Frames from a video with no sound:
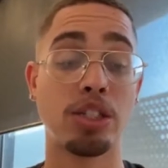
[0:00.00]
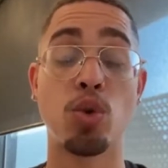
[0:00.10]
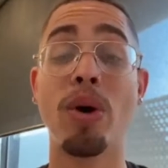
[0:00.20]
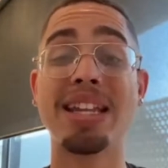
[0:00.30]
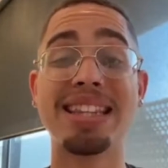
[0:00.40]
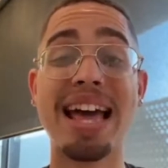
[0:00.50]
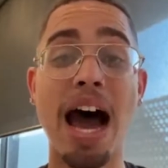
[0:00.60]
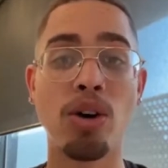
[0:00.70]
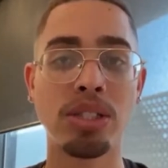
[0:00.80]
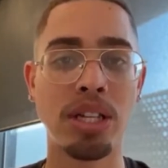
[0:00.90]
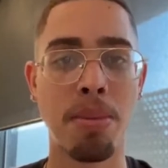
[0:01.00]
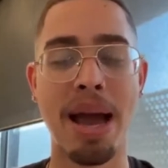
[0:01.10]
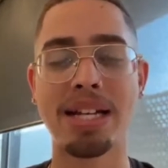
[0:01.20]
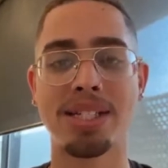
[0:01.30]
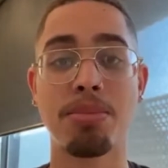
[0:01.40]
20,000.
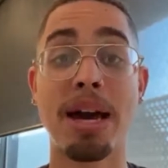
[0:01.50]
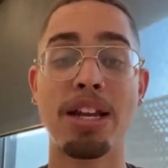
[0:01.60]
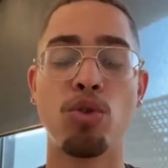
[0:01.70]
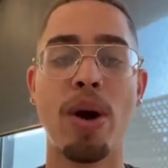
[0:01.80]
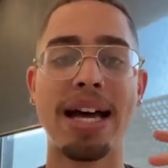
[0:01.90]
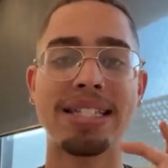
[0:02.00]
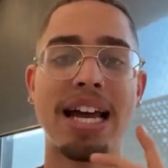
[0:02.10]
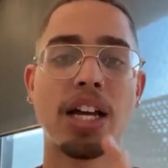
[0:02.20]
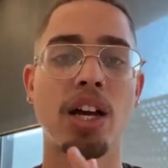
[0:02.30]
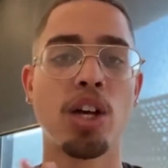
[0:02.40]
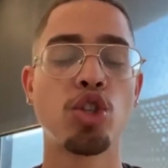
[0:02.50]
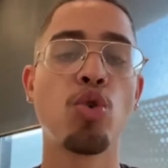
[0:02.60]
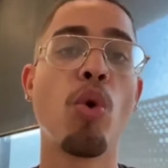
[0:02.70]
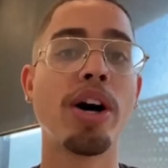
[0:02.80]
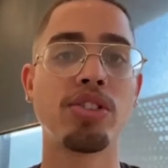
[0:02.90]
Imagine somebody who has like
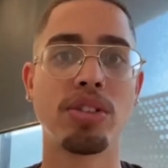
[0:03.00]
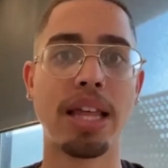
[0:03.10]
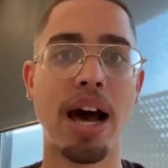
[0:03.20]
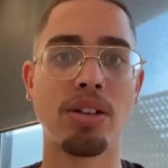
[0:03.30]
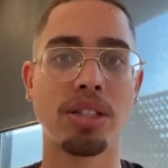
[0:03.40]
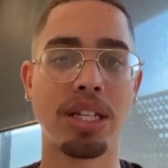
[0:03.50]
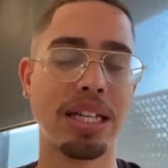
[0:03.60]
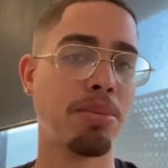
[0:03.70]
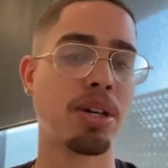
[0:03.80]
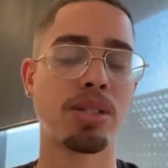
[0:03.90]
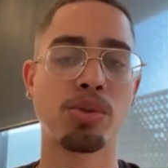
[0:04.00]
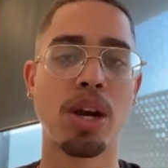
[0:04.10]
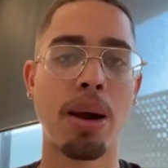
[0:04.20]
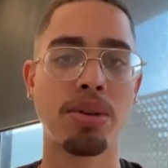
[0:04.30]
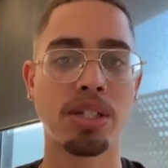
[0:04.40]
200,000 email
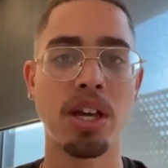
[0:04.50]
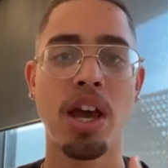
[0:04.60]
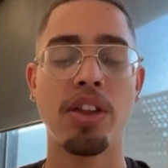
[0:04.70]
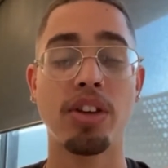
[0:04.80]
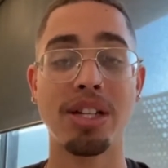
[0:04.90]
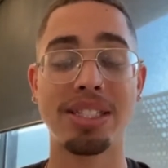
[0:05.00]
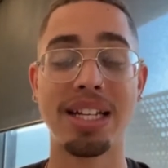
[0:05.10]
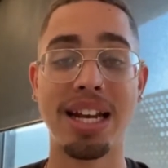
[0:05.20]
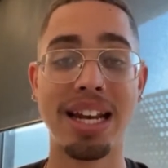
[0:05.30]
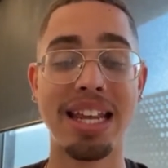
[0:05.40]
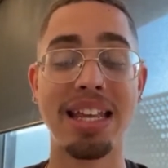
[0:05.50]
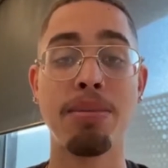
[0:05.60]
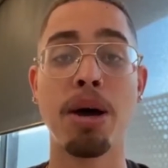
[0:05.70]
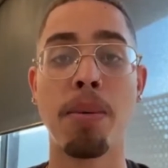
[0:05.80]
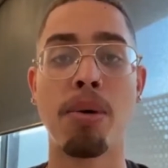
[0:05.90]
subscribers. They're gonna send an
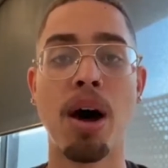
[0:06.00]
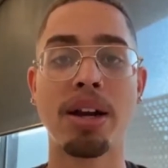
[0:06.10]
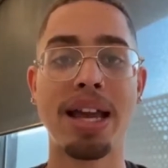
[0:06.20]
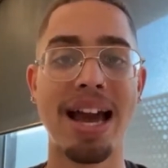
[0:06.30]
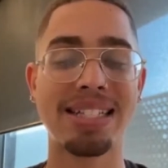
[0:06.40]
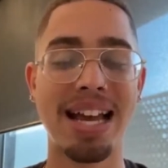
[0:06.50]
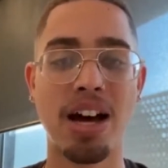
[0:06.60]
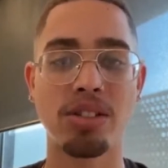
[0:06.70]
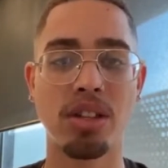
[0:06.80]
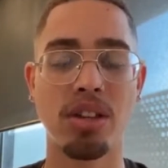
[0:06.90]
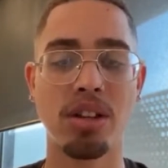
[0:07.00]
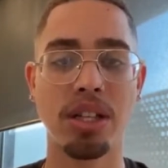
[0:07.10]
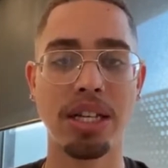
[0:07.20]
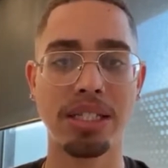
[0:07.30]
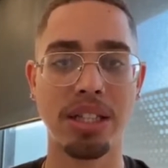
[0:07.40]
email broadcast out to their
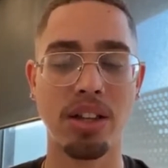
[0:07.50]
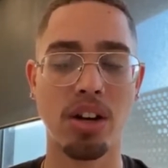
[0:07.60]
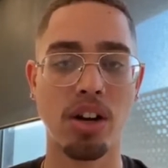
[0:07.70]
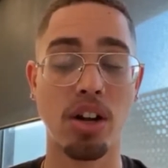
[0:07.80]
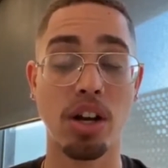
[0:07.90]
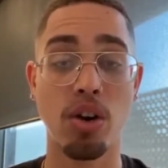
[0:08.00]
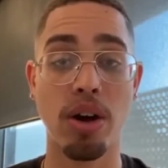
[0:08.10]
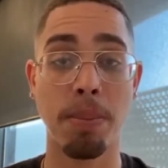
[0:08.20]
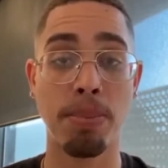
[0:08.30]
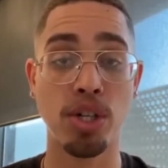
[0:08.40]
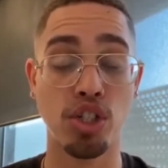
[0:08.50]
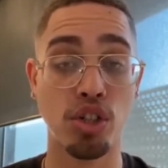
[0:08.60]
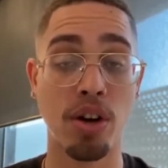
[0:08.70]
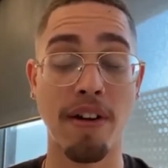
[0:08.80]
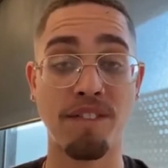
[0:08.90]
list, and they're gonna go ahead and put
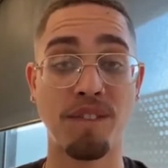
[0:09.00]
your